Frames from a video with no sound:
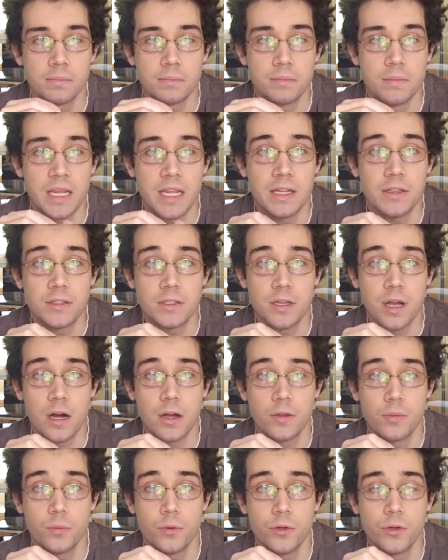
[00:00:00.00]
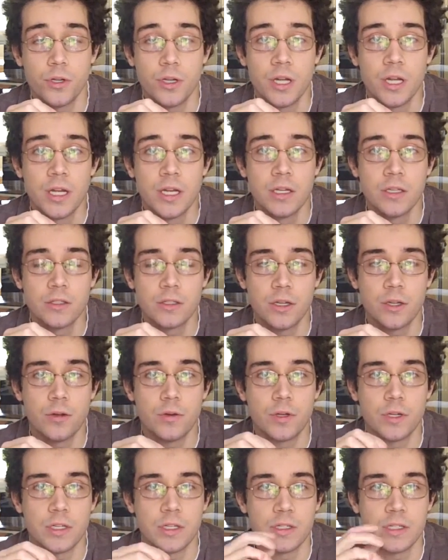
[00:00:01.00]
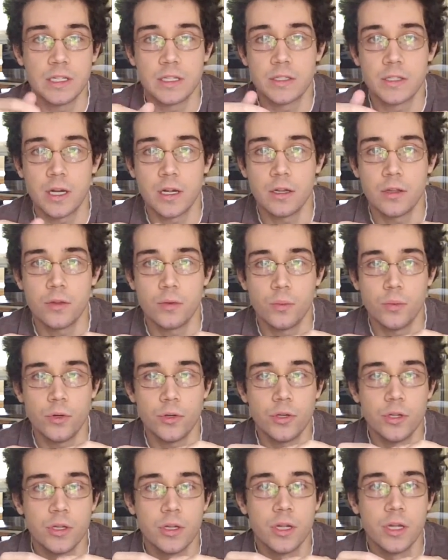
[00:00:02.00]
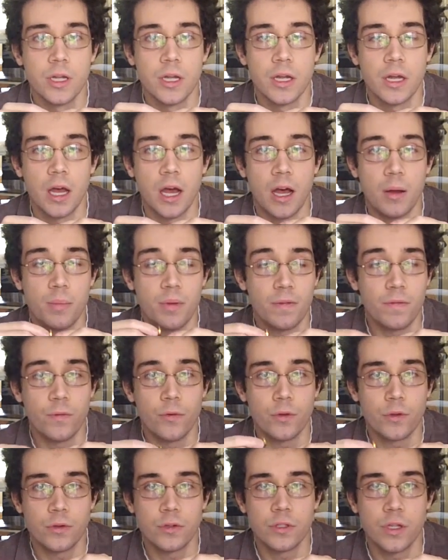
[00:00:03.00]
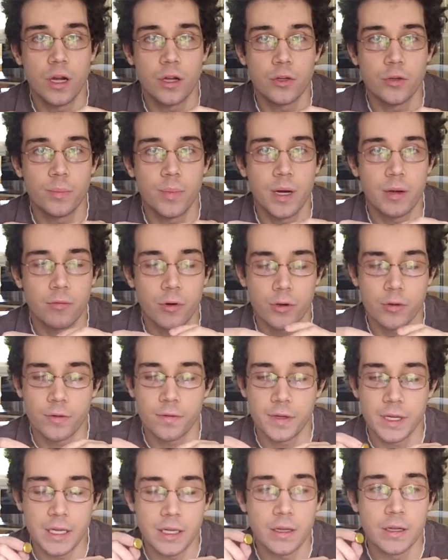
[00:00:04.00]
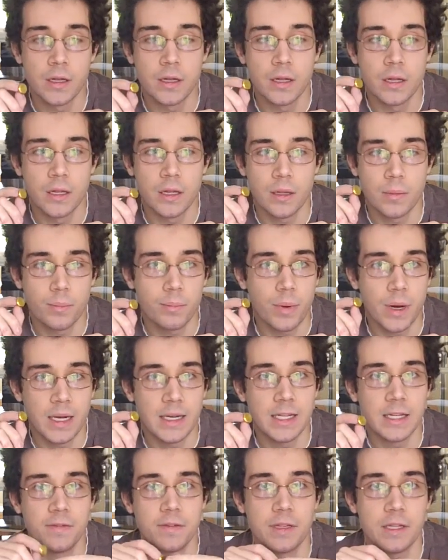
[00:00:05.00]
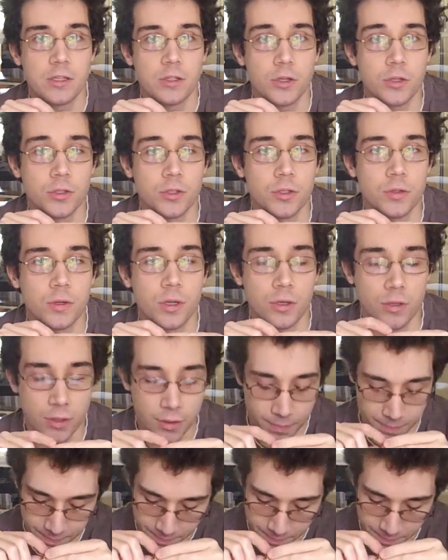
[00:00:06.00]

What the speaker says: heat scar the wood. so you can discolour the wood before you start your pyrography by leaving this on too long.